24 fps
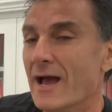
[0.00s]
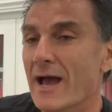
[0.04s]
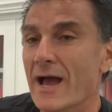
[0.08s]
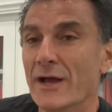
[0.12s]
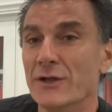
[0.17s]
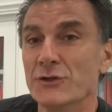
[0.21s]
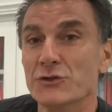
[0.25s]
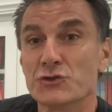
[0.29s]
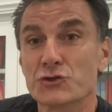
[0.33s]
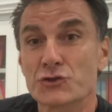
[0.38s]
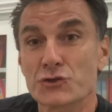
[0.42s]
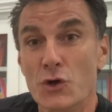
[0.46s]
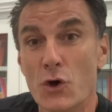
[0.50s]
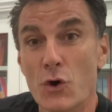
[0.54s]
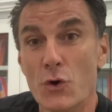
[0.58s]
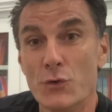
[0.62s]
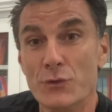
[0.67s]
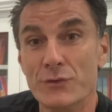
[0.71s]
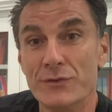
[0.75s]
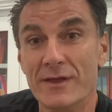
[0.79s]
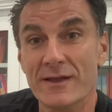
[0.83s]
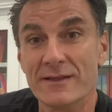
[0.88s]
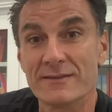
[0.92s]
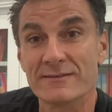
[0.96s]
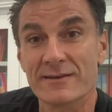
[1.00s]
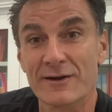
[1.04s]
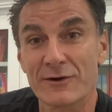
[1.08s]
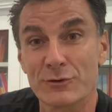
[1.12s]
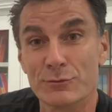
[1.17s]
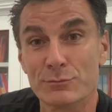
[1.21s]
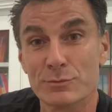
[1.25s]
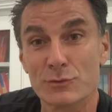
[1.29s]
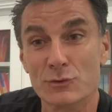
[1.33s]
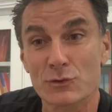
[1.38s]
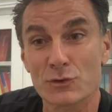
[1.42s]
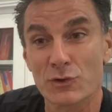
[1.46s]
and showed their
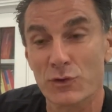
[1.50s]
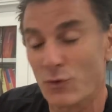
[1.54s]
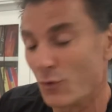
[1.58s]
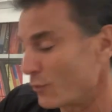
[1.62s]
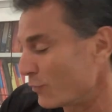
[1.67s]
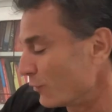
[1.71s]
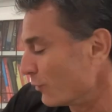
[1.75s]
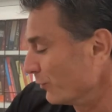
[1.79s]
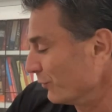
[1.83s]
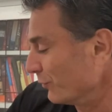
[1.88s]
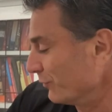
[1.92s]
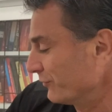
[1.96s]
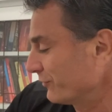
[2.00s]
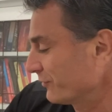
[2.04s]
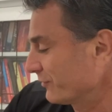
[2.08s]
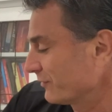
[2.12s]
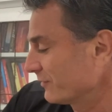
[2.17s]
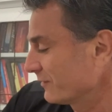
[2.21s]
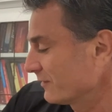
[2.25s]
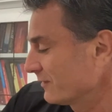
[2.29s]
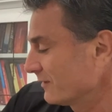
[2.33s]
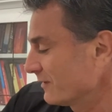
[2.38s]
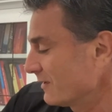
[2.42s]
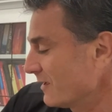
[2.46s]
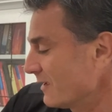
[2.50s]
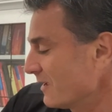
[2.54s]
terrible claws.